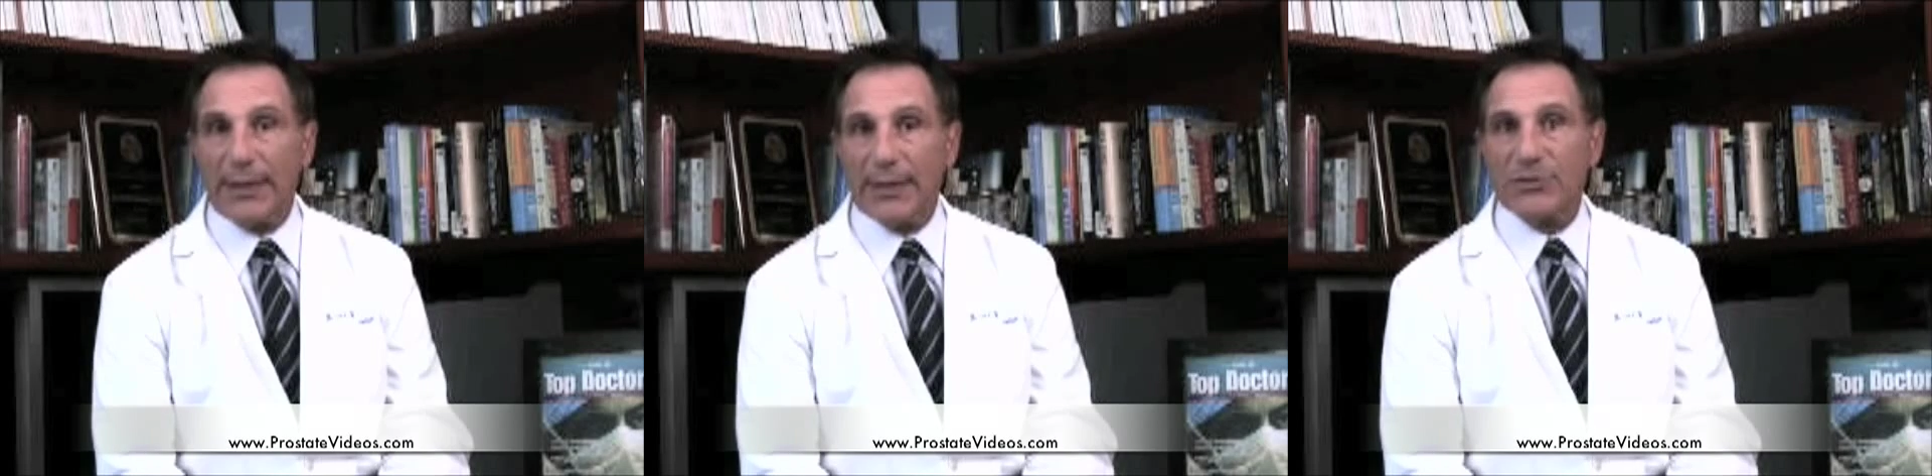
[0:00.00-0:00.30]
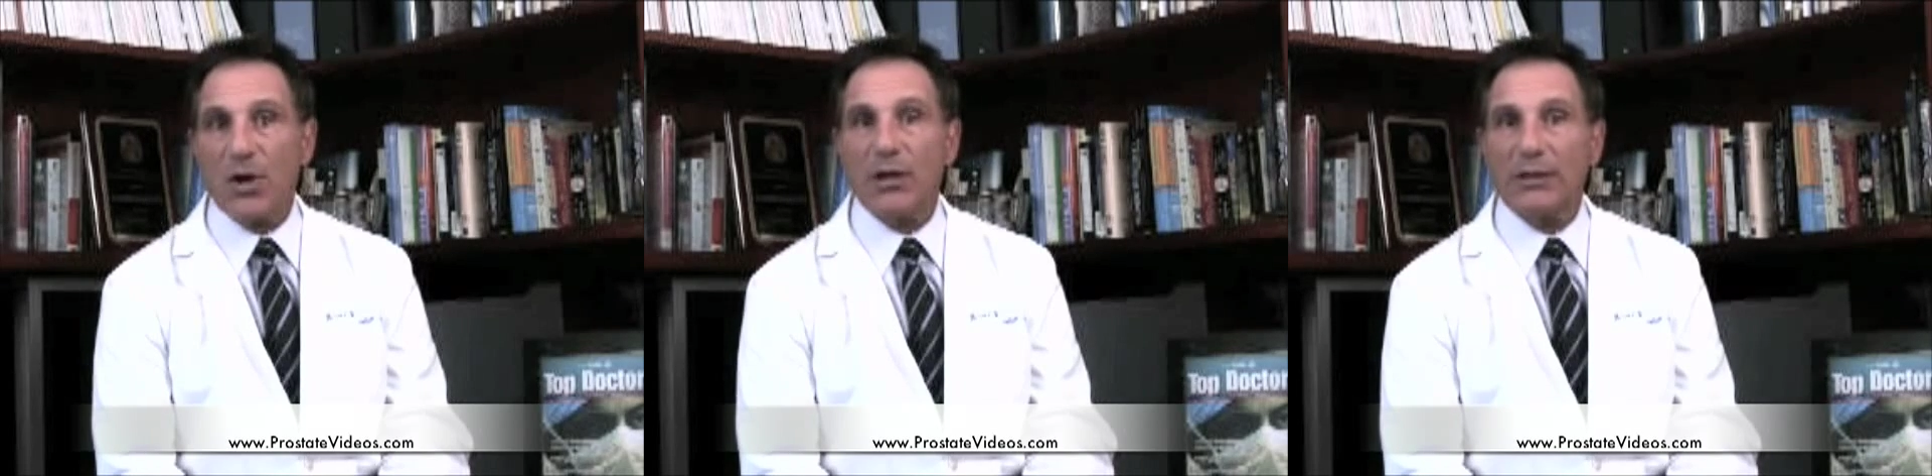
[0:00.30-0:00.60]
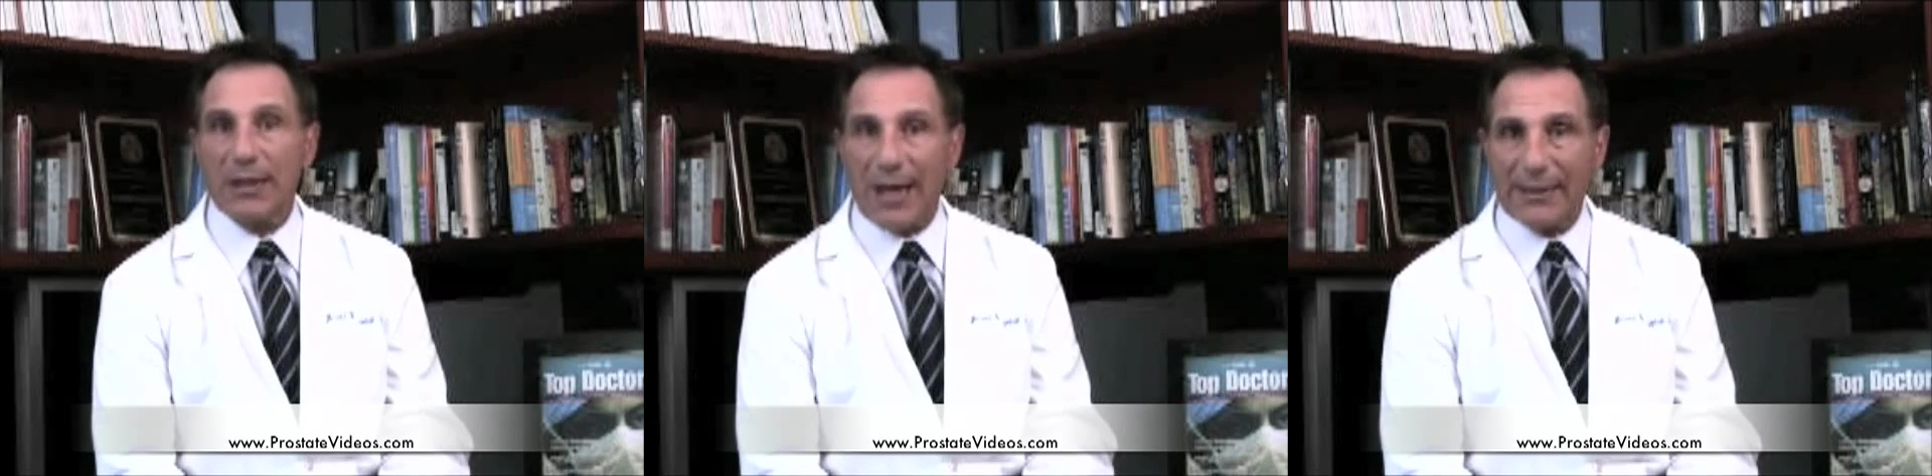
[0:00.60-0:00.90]
it's
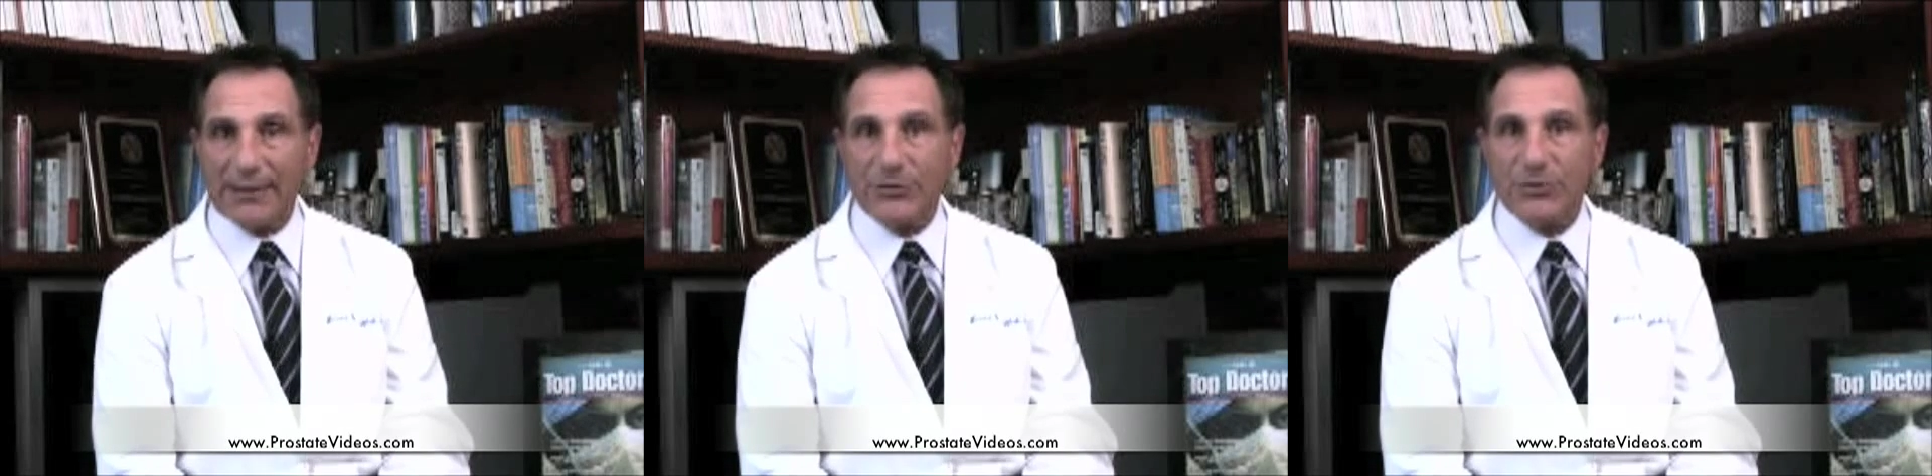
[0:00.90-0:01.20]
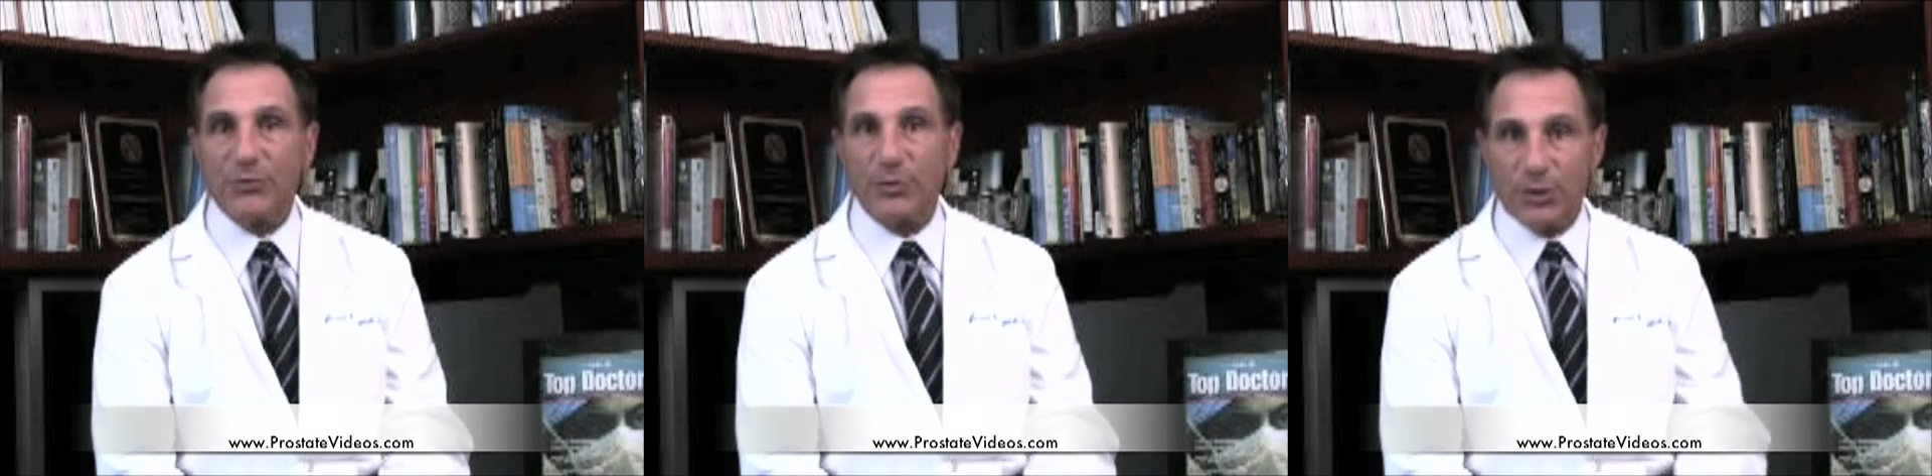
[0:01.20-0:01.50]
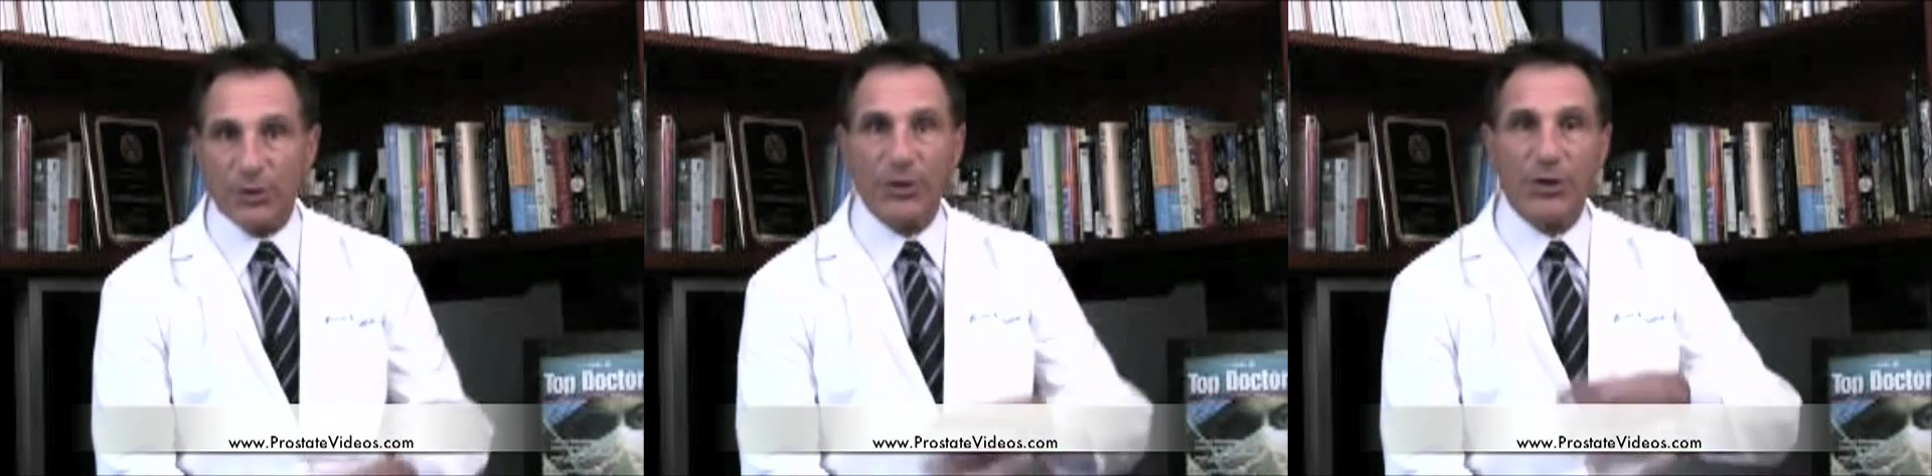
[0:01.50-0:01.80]
unlikely to
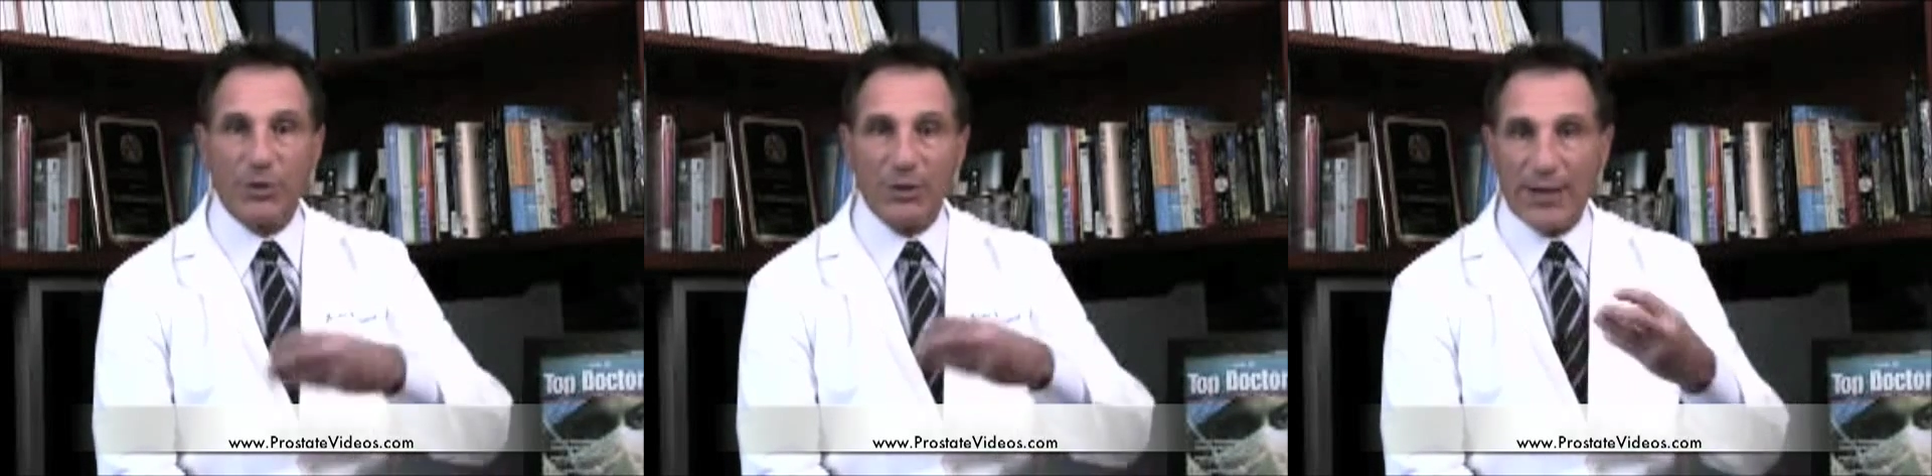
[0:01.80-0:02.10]
recur